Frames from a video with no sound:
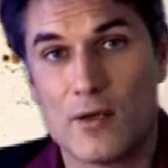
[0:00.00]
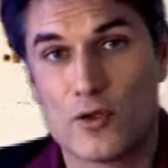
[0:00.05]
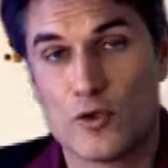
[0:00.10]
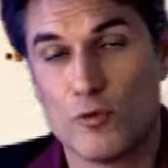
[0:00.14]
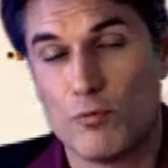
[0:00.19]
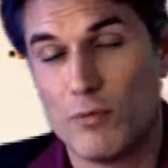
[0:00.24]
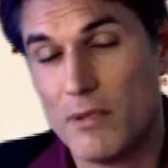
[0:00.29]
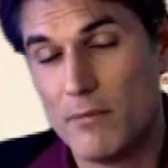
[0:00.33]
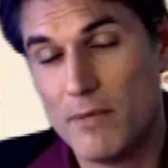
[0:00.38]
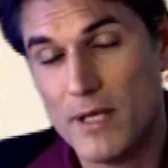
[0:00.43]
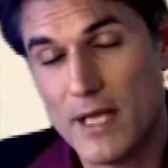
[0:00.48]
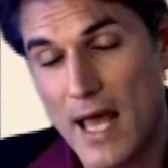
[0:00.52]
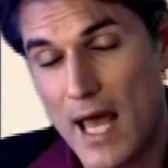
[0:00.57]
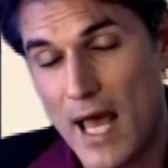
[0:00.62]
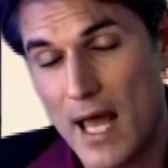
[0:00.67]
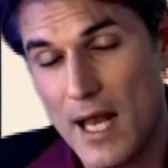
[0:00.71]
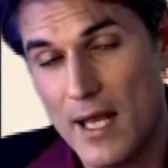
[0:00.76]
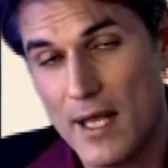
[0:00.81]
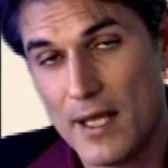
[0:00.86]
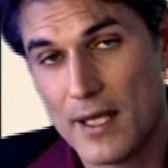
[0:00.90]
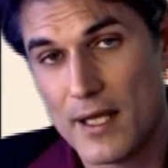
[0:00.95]
We will look
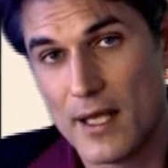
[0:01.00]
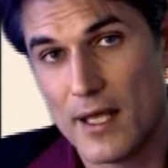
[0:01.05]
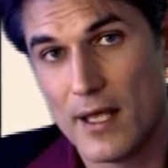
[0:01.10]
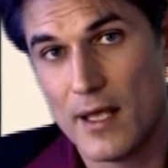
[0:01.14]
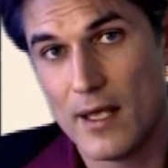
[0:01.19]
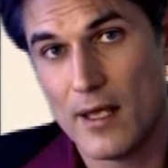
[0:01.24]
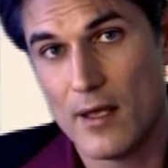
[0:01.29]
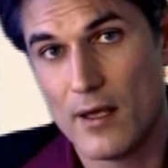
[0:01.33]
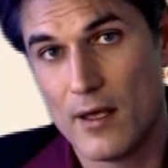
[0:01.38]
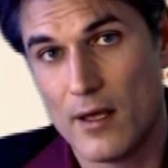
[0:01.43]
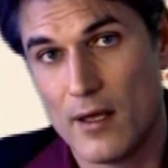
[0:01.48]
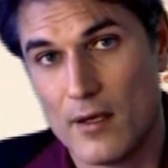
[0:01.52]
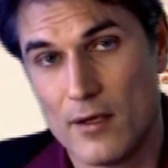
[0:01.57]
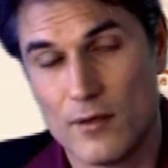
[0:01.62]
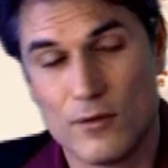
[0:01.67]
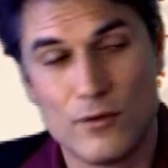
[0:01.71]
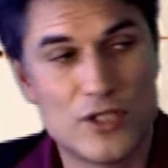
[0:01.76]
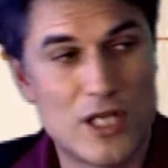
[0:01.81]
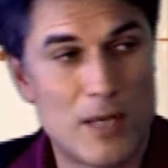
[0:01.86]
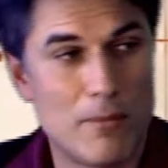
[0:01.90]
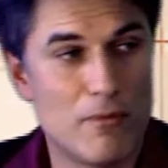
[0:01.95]
overall
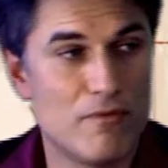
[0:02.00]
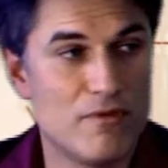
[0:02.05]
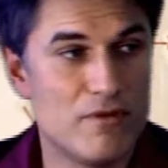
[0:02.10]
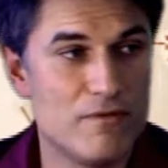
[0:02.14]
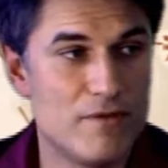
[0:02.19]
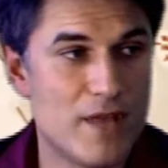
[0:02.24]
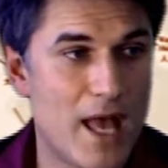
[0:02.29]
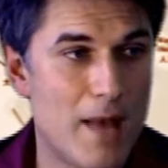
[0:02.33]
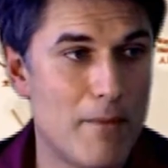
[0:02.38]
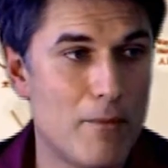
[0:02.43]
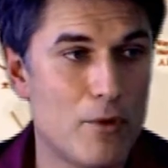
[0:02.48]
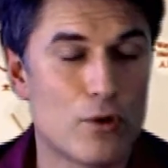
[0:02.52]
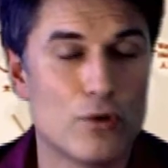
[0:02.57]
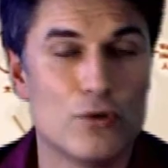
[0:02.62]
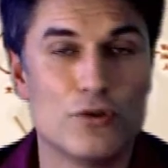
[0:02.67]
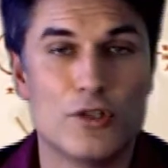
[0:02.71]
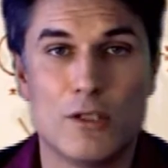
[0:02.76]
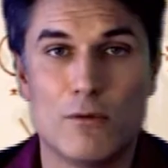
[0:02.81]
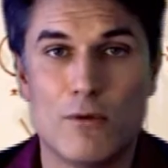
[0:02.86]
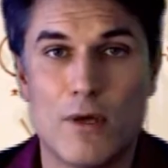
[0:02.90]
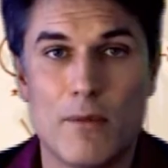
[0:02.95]
how all the
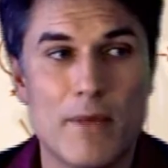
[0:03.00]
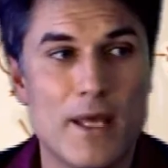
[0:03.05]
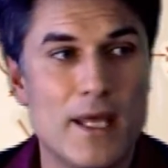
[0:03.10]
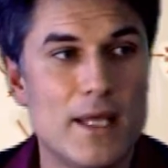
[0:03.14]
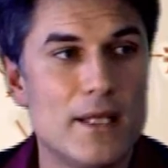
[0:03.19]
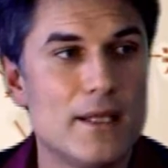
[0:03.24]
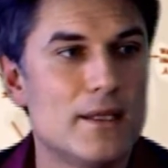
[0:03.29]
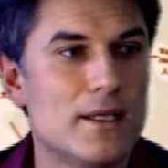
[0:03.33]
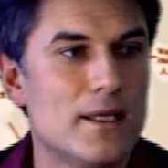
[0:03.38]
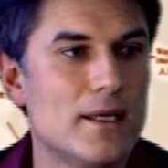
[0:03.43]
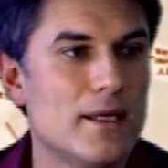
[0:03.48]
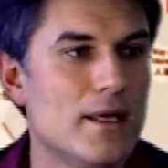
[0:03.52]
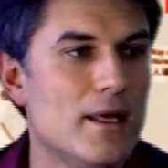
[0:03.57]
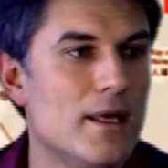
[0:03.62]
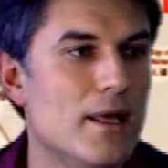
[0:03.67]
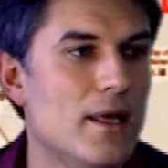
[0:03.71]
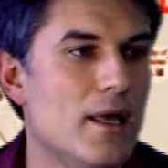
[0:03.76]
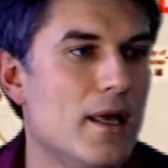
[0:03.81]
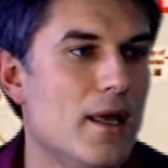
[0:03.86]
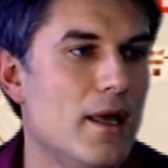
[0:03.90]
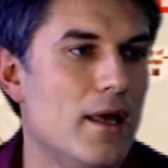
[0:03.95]
aspects of the
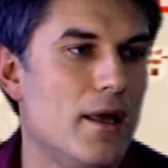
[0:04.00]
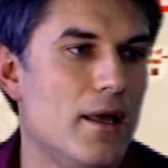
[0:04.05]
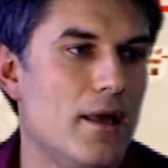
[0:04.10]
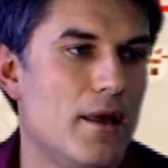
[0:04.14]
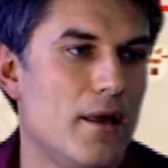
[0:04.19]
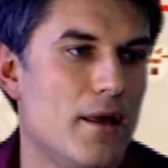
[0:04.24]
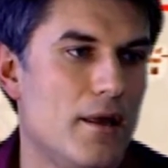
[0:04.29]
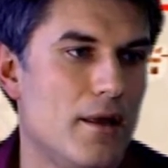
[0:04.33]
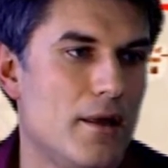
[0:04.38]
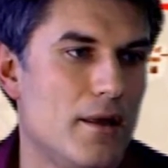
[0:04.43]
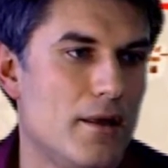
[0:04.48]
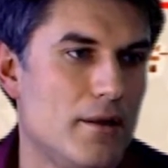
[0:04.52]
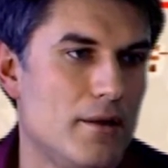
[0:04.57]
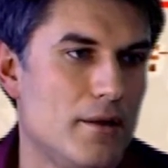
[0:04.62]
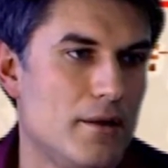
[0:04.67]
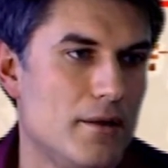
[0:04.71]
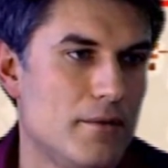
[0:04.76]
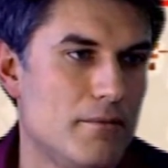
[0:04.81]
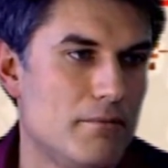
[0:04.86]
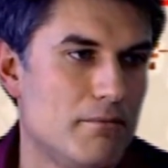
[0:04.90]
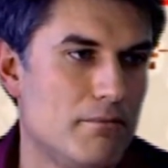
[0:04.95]
sky influence
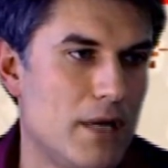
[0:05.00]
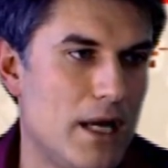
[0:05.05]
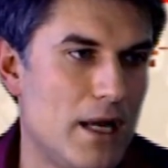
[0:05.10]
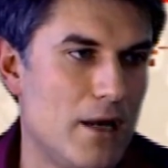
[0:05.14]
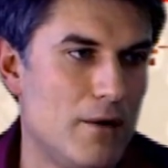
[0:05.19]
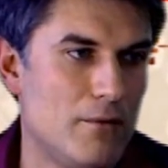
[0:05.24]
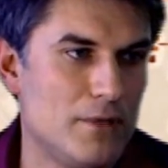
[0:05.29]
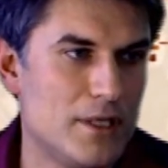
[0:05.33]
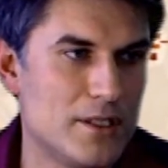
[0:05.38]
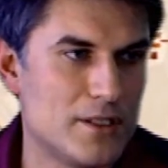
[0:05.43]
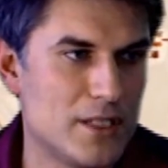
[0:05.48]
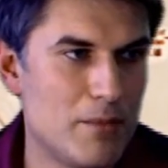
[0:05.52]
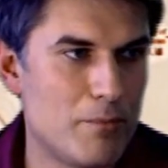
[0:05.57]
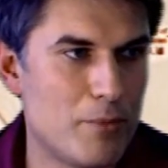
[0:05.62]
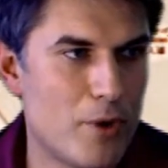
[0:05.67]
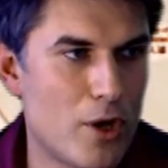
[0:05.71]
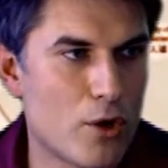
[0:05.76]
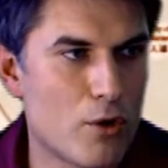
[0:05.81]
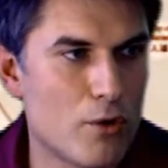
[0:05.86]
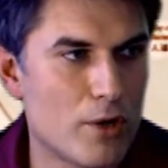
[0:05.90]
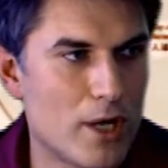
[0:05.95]
us and
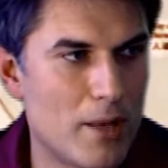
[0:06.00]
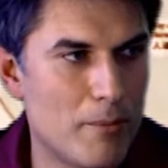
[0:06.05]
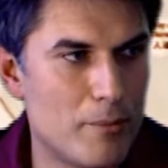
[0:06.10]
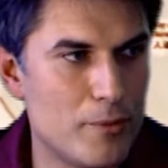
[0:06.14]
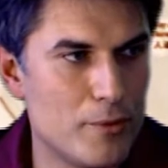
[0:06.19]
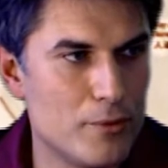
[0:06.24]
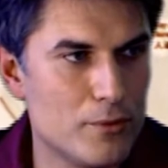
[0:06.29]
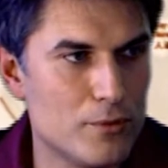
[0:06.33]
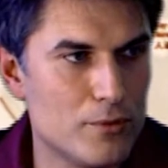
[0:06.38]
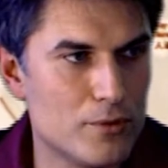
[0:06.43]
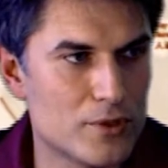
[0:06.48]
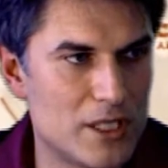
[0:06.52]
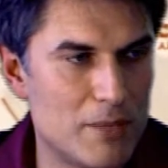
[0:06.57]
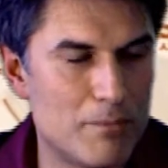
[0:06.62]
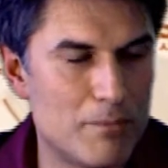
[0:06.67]
our house,